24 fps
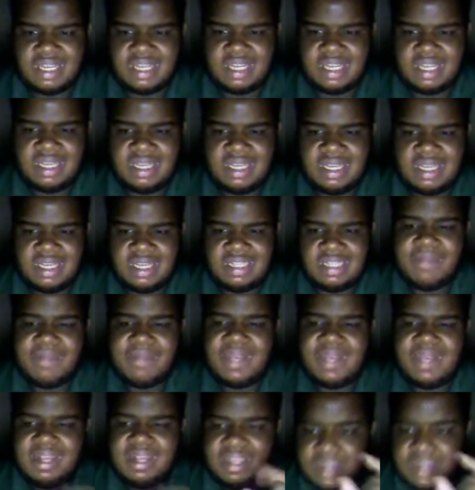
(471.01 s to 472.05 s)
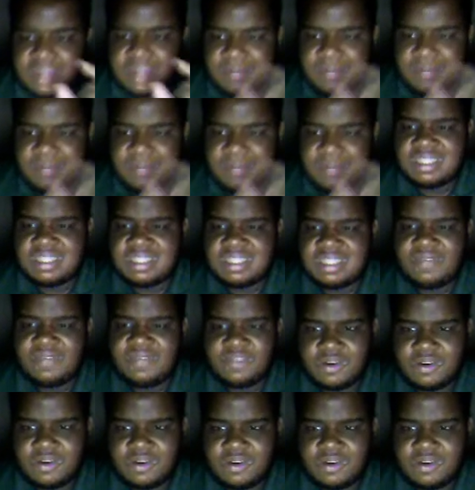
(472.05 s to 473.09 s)
like
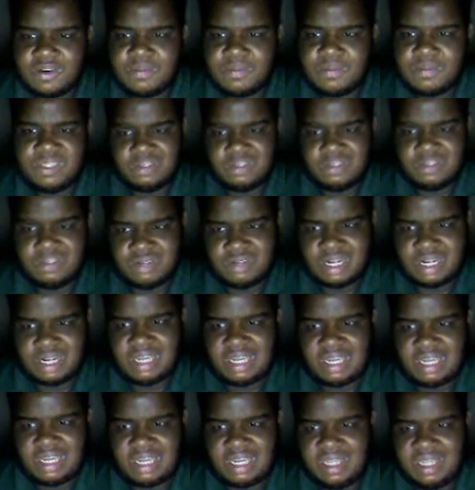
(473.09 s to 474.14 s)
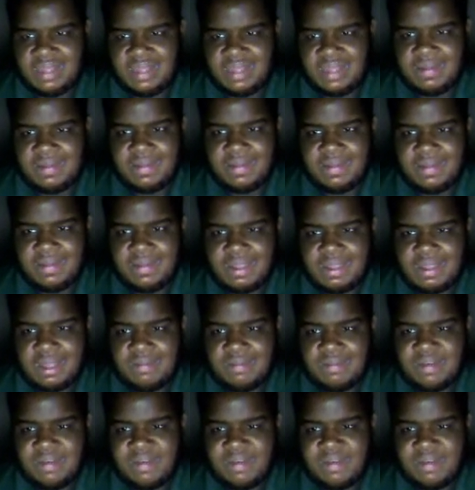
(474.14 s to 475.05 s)
PS2 still exists a little bit,